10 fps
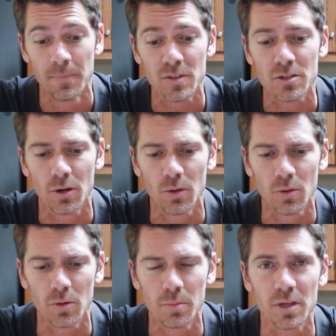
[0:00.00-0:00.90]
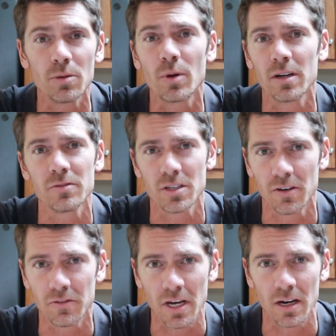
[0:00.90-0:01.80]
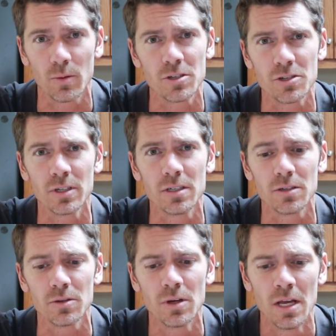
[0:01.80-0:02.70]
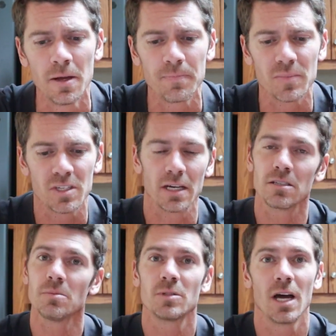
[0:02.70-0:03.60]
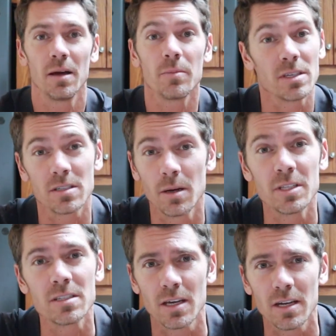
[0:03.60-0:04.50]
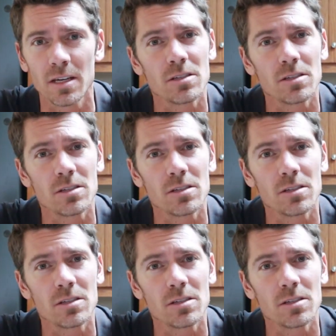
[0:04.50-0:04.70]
So be aware of self-care, what you can do take some time this coming Sunday.